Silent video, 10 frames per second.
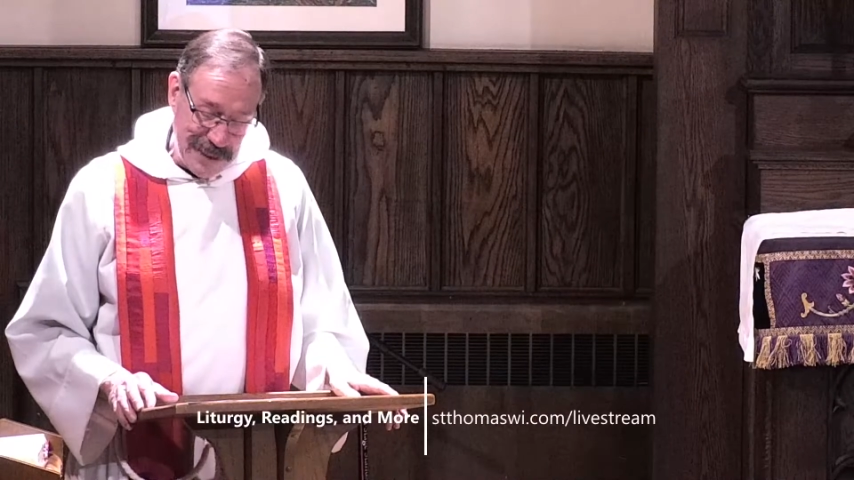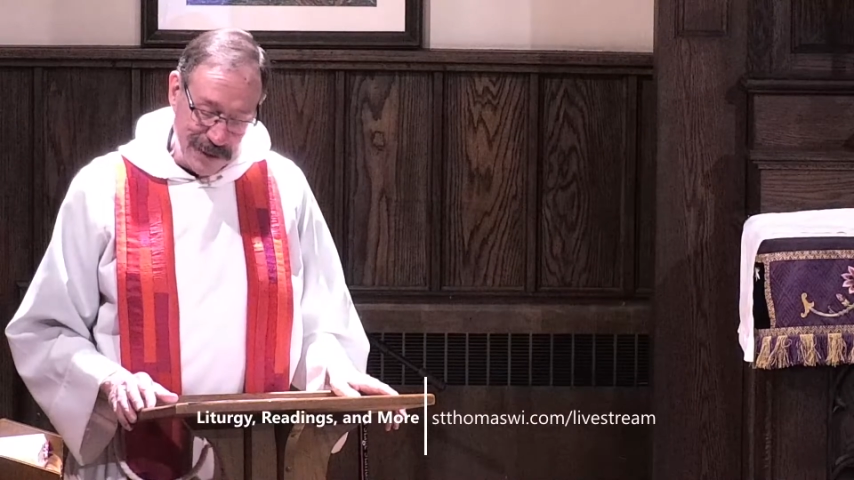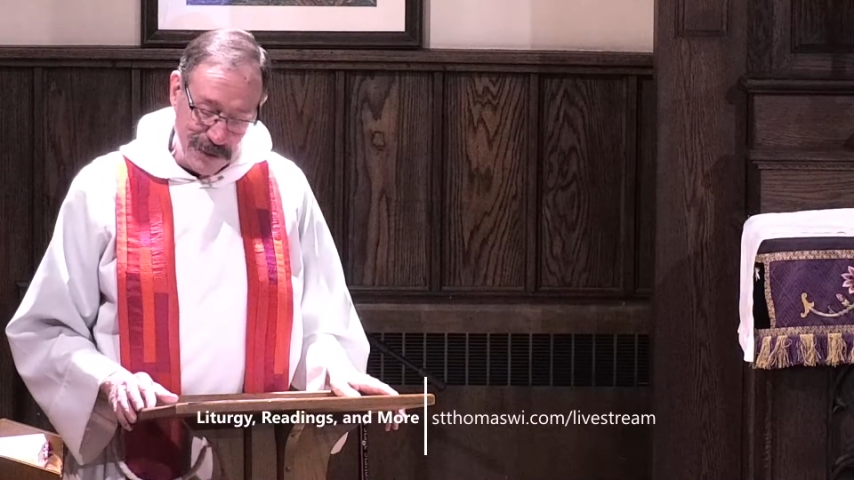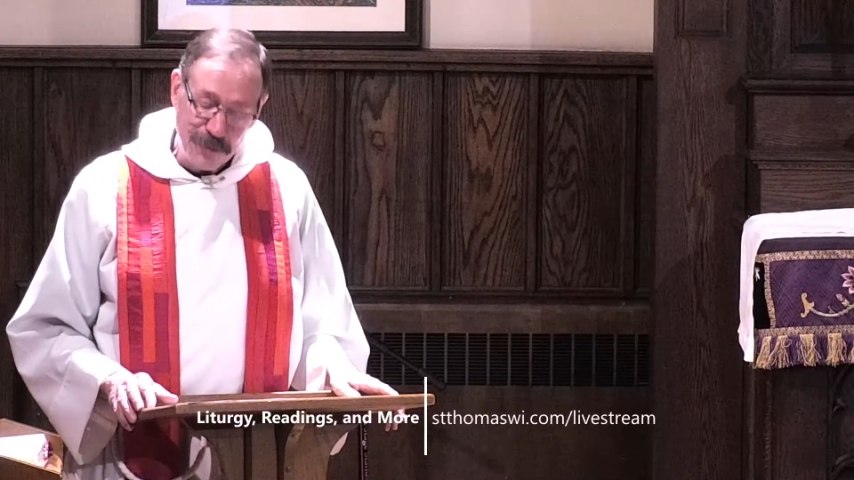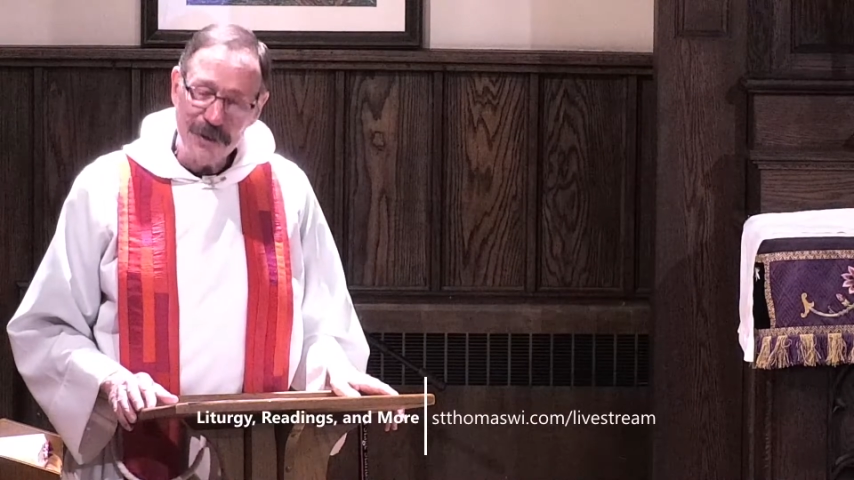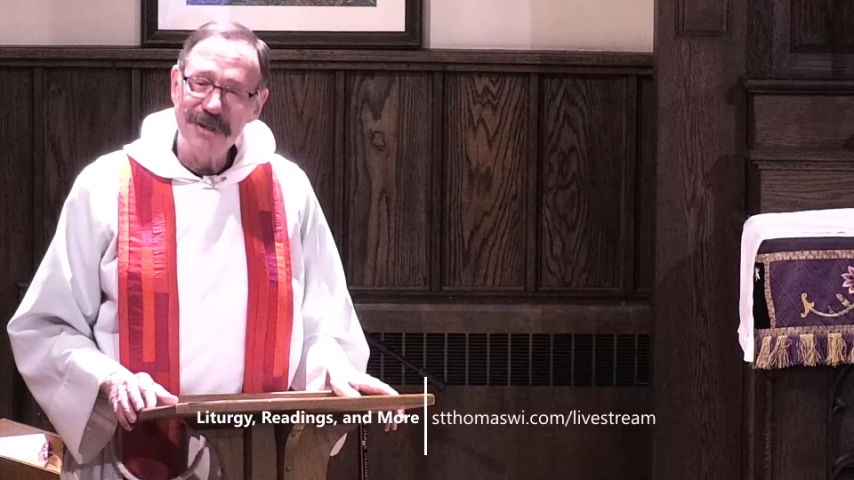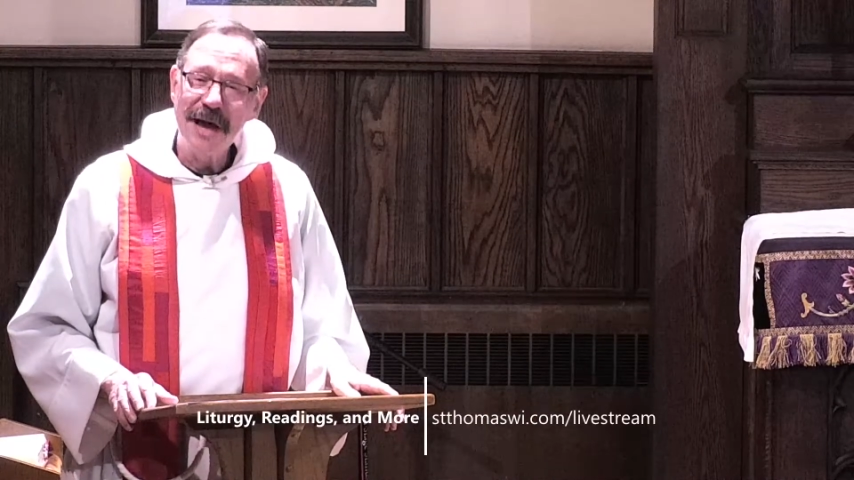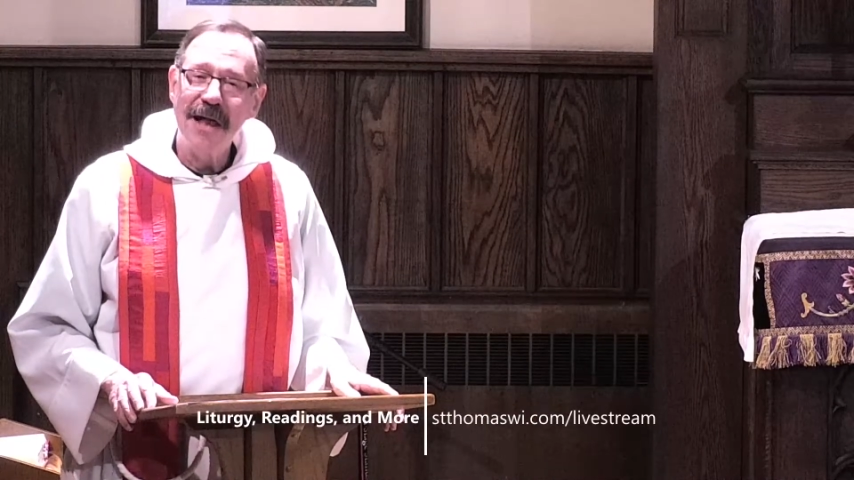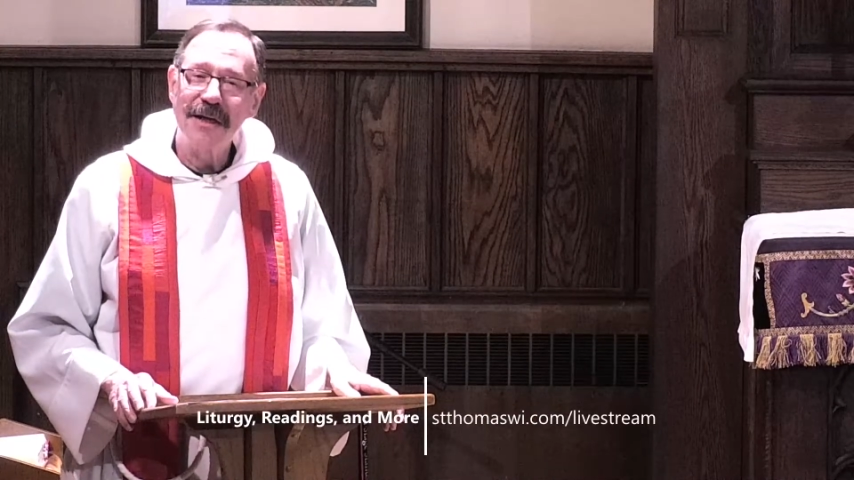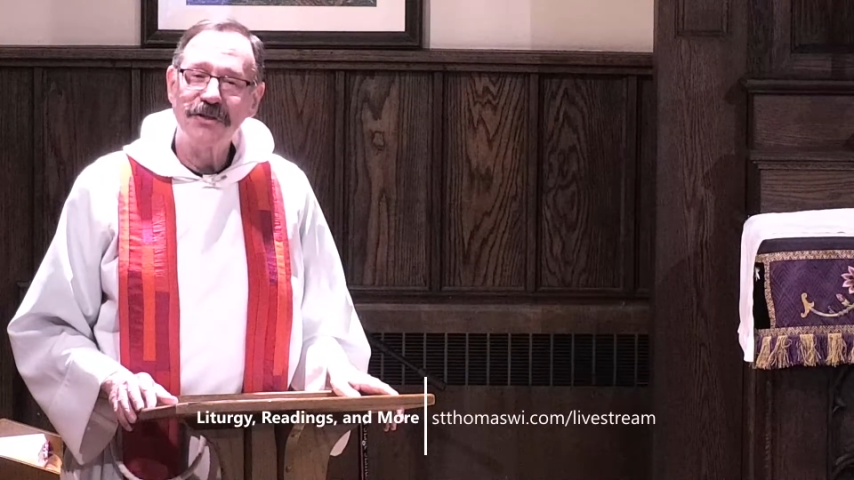truth and
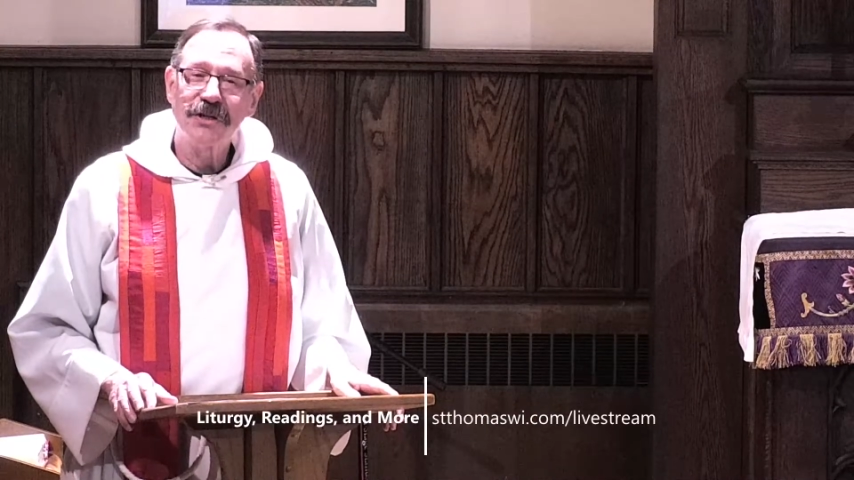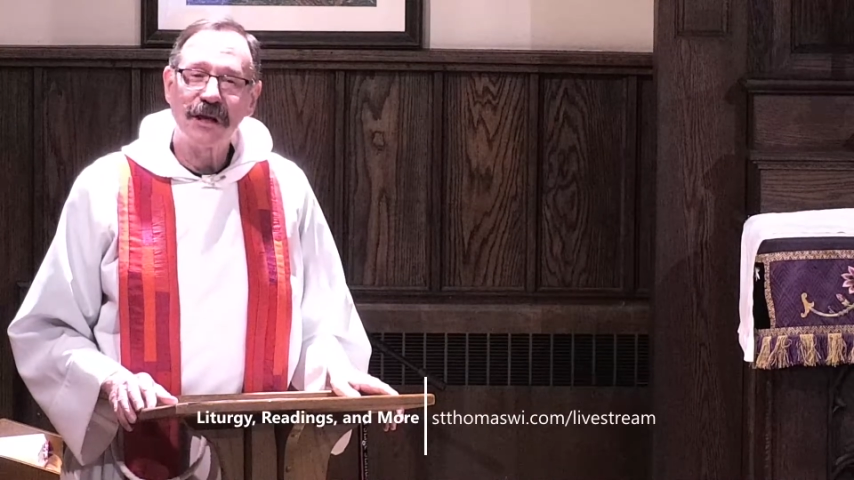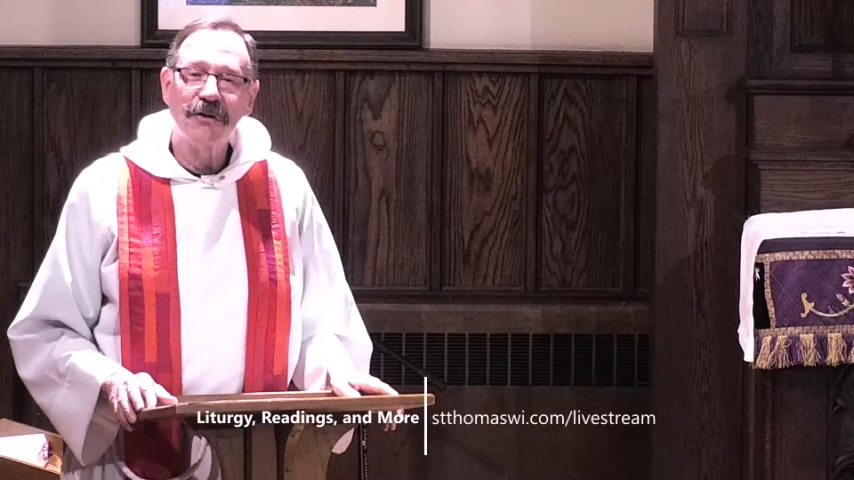knowledge and are